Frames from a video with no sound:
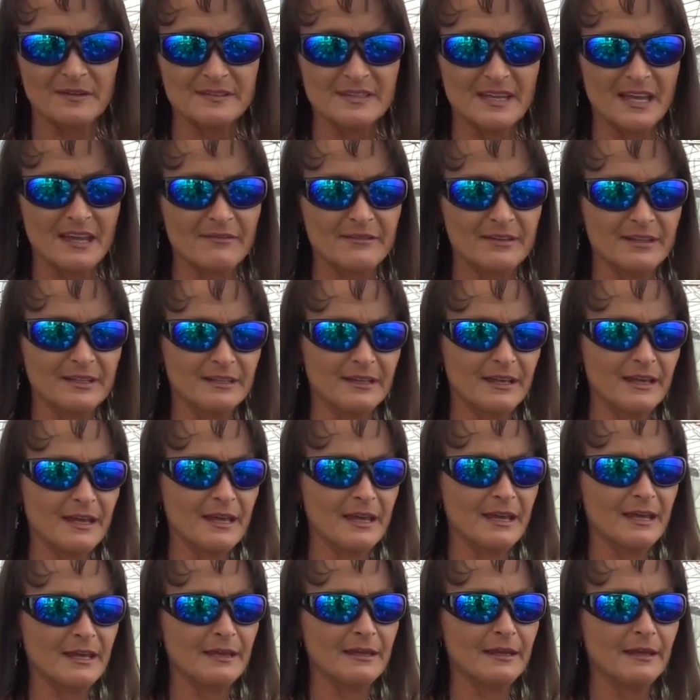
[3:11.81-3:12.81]
as having
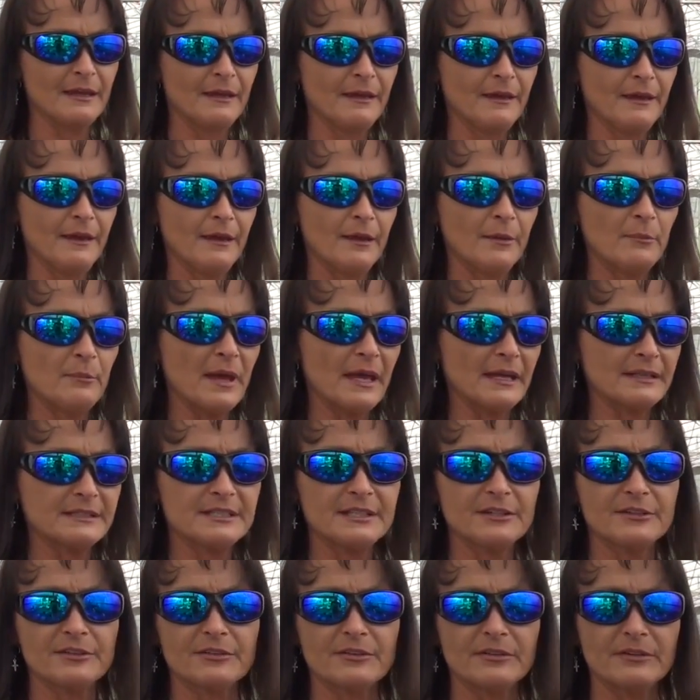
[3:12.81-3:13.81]
a
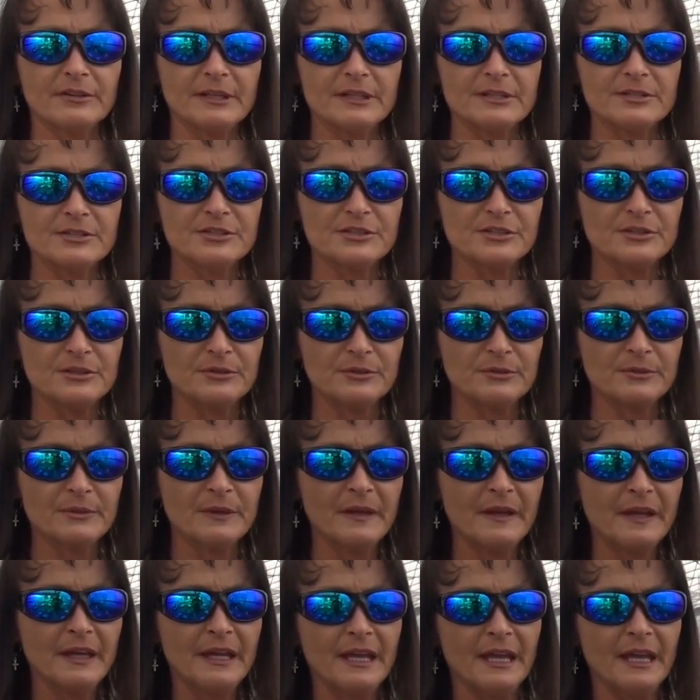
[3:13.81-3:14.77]
bacterial issue,